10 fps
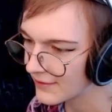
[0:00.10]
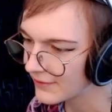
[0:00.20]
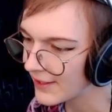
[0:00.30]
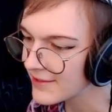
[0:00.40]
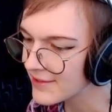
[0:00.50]

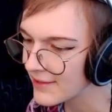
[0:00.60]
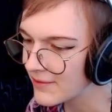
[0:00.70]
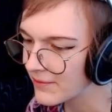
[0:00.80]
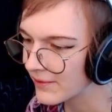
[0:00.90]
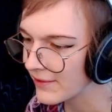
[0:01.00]
last time
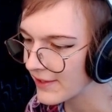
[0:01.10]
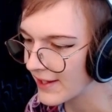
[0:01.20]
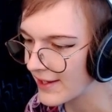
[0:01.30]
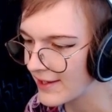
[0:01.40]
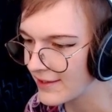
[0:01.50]
we were looking
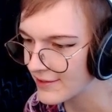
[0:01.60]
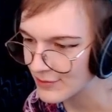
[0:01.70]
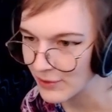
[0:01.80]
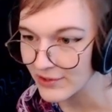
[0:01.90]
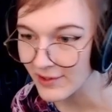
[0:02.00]
at
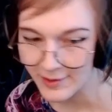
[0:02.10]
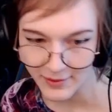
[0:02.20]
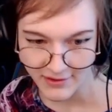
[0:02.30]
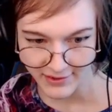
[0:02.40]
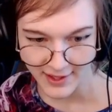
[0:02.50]
spawning all the
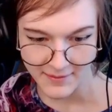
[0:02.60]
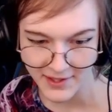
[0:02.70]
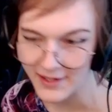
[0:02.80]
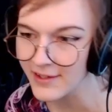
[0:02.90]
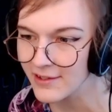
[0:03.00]
prefabs,
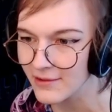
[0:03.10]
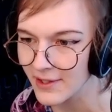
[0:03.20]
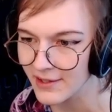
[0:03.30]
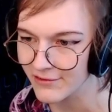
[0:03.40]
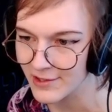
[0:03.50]
adding
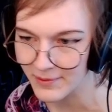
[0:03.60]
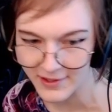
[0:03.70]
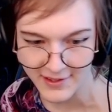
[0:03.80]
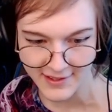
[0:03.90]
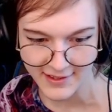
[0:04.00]
UI for
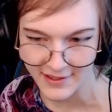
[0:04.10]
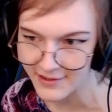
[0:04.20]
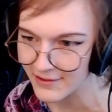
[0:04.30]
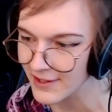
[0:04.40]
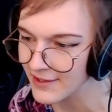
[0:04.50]
spawning these
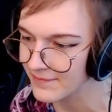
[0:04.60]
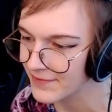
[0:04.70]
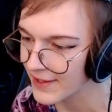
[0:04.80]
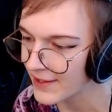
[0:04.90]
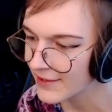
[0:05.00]
things, right?
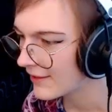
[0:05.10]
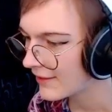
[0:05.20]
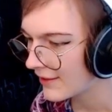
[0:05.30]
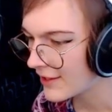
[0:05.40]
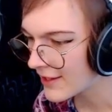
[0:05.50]

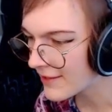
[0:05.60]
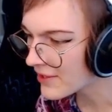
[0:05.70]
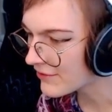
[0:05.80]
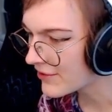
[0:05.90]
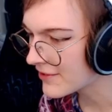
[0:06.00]
I give
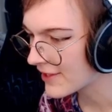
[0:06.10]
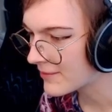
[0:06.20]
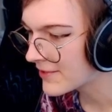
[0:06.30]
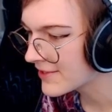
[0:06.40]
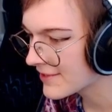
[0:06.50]
you a few
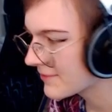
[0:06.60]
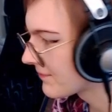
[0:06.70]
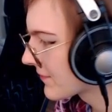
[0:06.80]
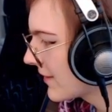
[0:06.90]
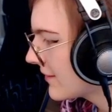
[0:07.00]
assignments.
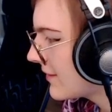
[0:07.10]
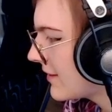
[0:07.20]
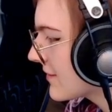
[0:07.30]
The